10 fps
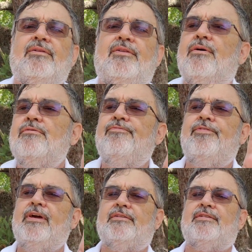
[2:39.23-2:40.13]
don't
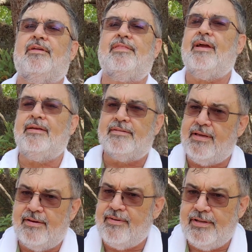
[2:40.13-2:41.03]
fix a
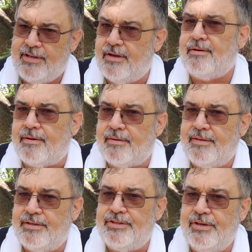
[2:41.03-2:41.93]
Thanksgiving dinner
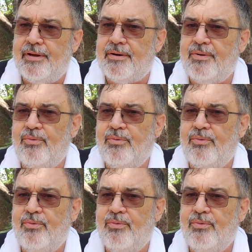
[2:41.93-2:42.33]
this year.